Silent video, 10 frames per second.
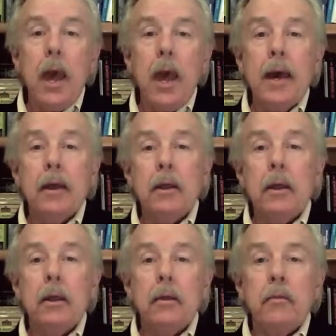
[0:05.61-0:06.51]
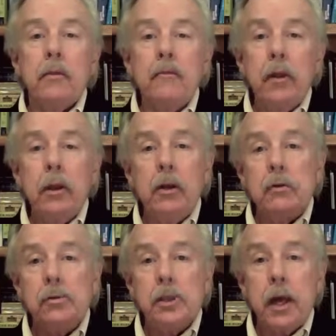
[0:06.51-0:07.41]
and the
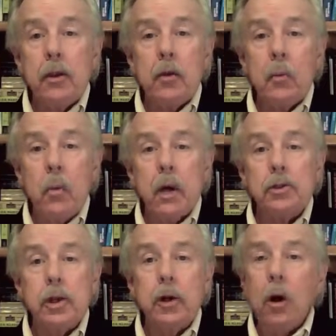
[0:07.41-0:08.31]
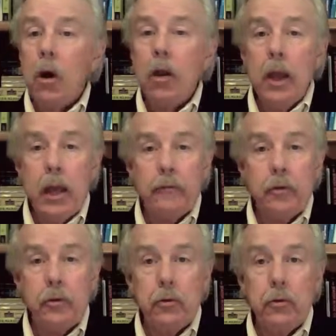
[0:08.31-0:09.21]
videos that you're watching all have
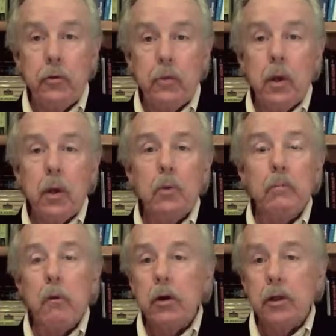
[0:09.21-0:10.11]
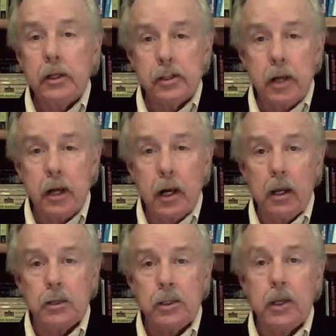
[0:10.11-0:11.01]
to do with marketing
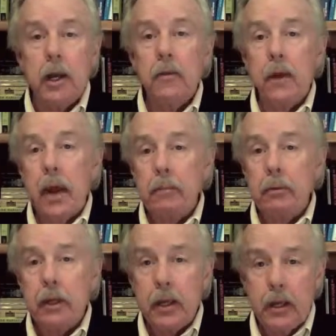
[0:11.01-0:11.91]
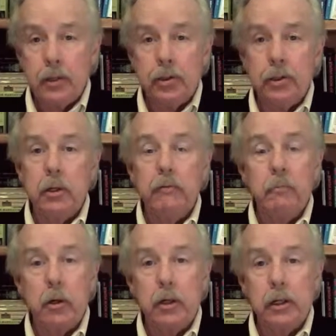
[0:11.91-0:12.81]
psychology and the application of
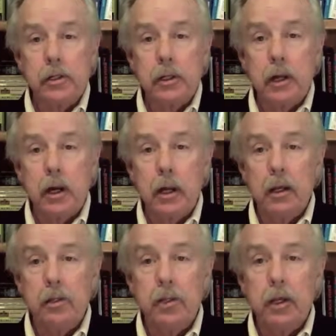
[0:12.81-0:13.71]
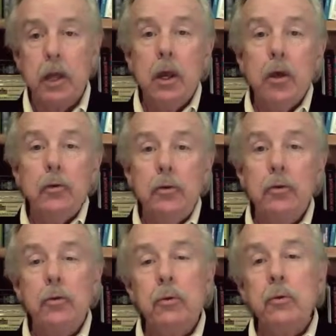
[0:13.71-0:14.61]
marketing psychology
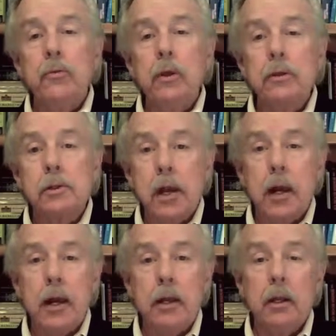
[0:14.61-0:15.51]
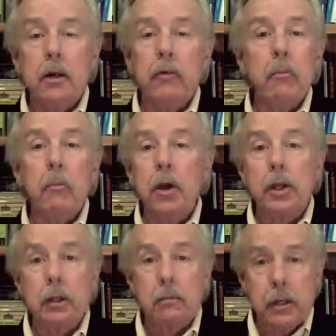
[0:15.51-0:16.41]
to the design of your
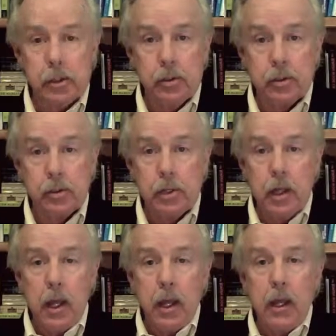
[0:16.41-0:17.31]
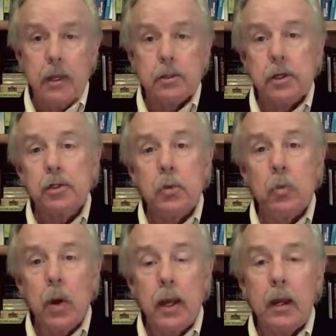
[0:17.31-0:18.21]
marketing messages in such a
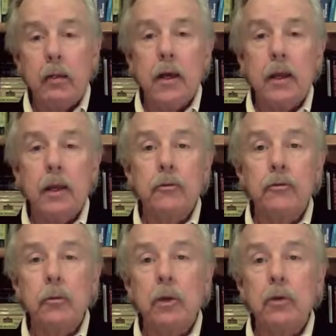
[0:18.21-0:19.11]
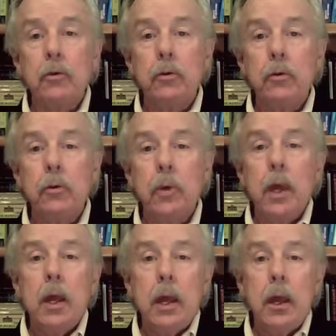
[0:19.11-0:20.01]
way that it is going to
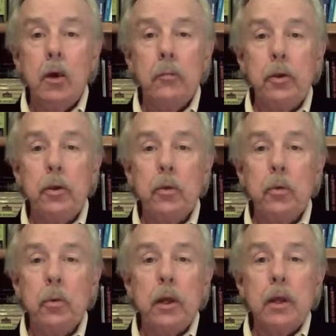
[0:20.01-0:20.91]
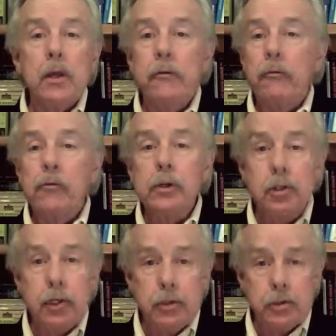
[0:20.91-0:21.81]
help you
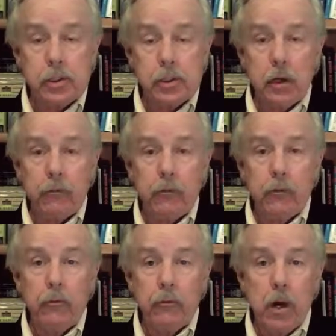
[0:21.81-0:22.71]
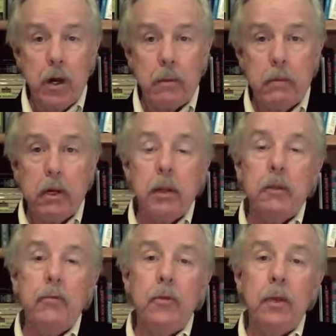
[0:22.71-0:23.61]
differentiate yourself from
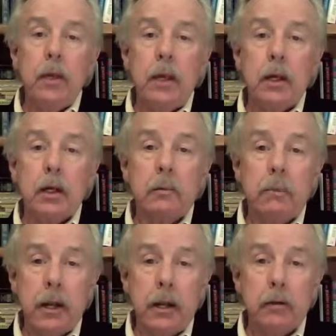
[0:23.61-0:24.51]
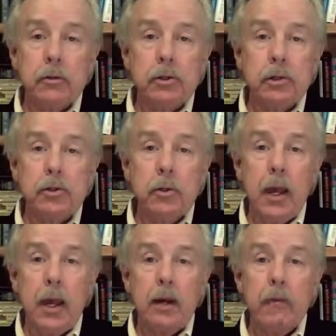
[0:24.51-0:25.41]
the competitors that you
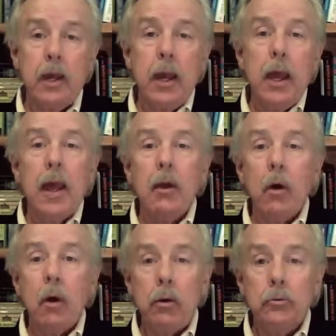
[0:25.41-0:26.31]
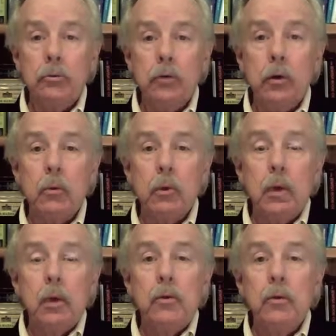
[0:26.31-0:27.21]
have, and also
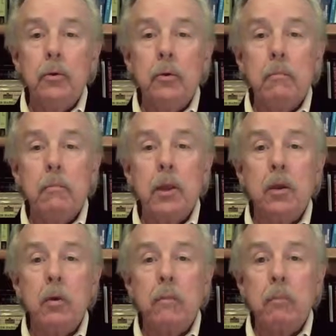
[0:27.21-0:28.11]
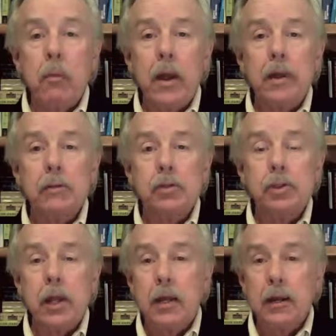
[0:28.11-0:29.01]
to make your brand
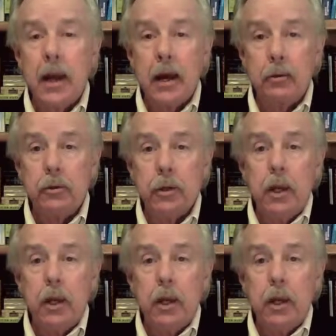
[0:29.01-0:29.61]
stand out